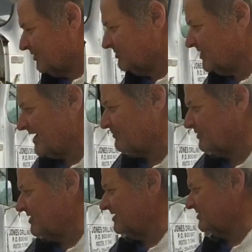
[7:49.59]
don't jack
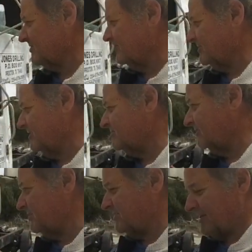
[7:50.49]
with trying to start a
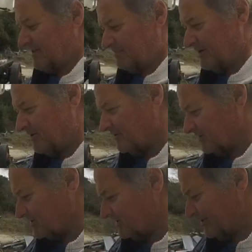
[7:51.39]
diesel engine that's spinning
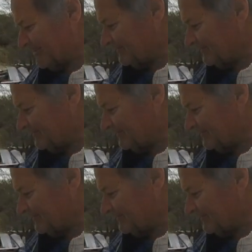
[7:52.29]
over slow.